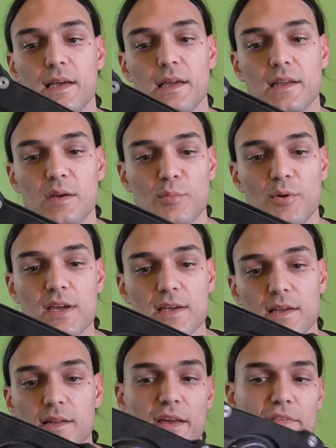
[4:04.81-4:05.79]
It didn't
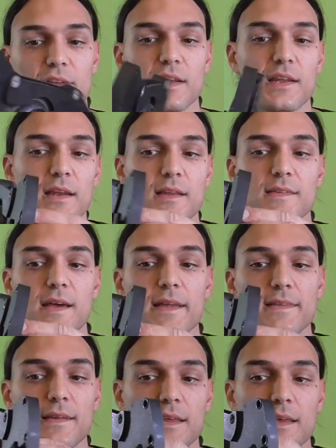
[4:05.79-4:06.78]
break. It doesn't need any
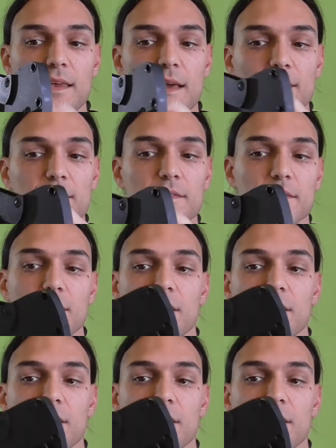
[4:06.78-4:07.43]
tightening yet.